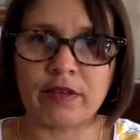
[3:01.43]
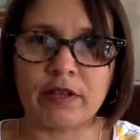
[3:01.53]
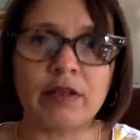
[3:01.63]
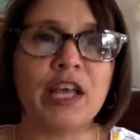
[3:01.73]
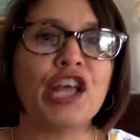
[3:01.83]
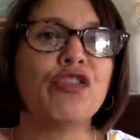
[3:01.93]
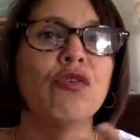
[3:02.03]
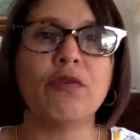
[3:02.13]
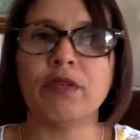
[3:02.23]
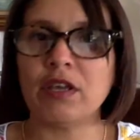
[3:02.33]
it.
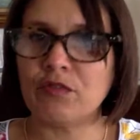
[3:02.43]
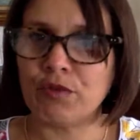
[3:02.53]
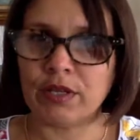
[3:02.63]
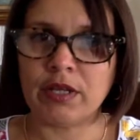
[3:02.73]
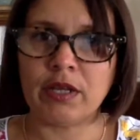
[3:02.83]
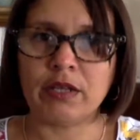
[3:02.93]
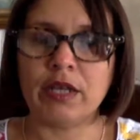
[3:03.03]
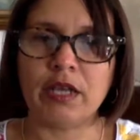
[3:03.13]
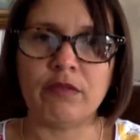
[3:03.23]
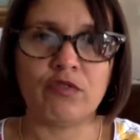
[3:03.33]
Nothing is written
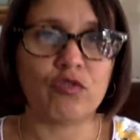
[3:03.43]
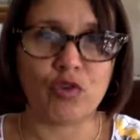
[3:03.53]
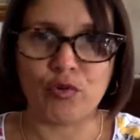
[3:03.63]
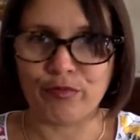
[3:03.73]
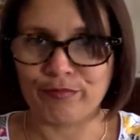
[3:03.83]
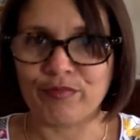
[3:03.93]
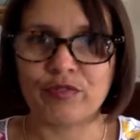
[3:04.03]
in stone.